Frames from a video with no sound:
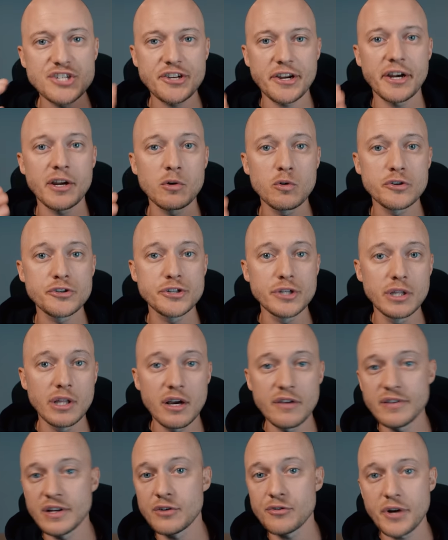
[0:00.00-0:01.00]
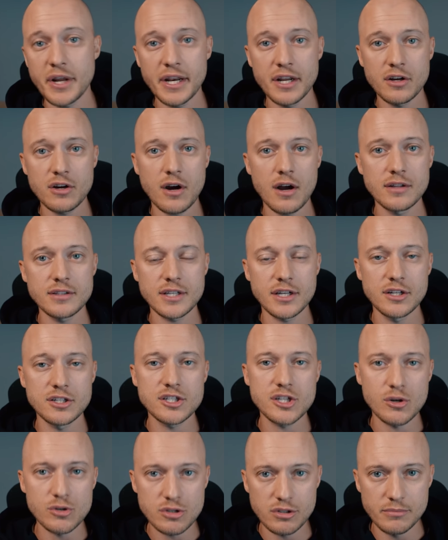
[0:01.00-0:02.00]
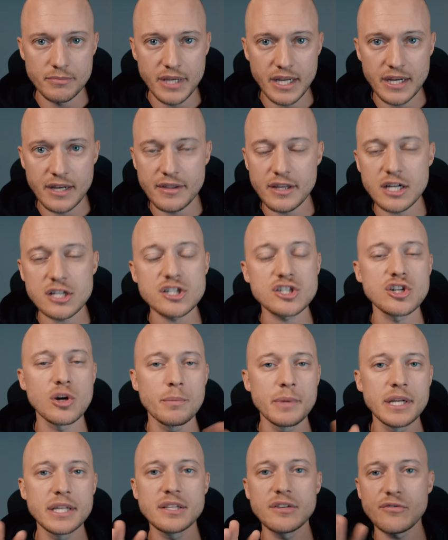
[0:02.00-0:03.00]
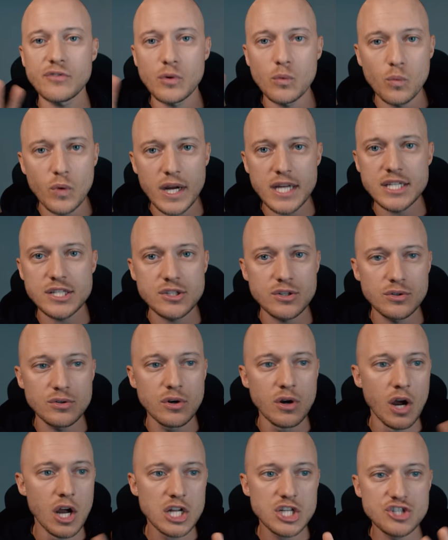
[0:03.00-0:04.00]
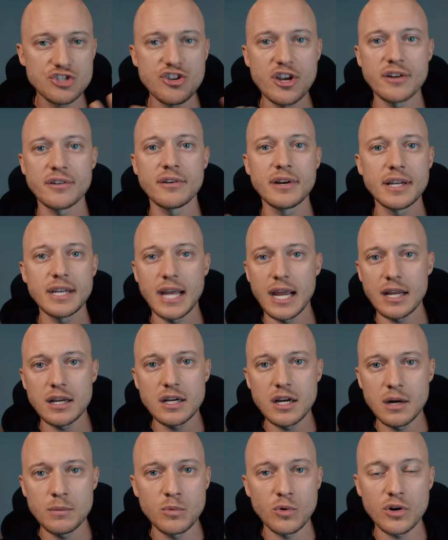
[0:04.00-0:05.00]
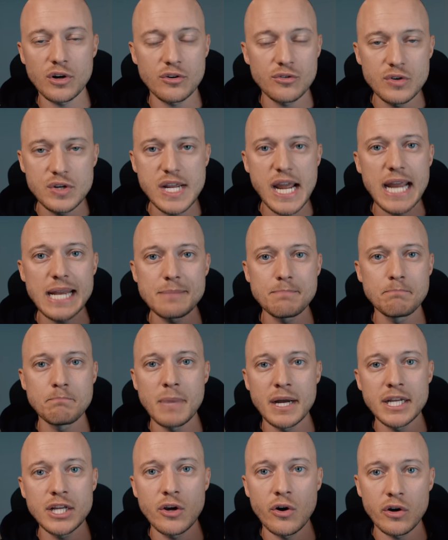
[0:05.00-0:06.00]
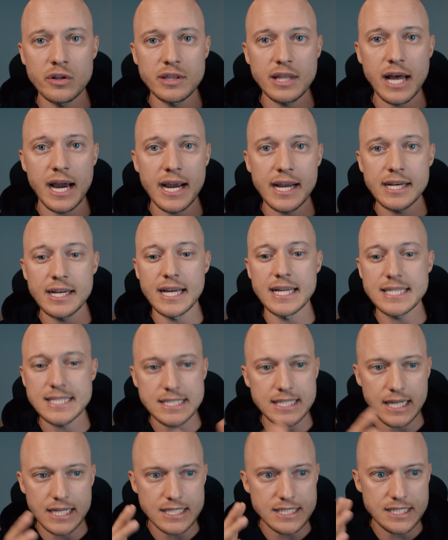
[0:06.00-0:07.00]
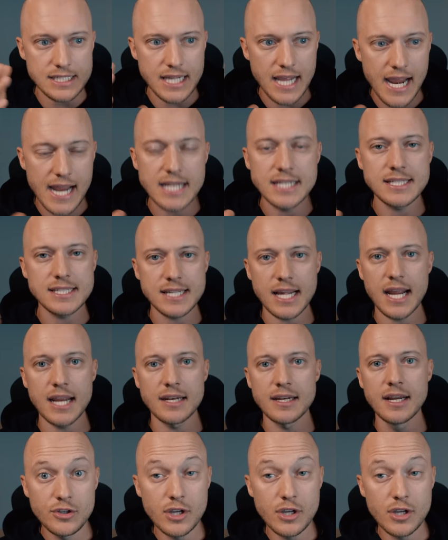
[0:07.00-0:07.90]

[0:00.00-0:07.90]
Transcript: sharing what you love and creating content on social media, there are so many different ways to generate income or create money online. It's insane.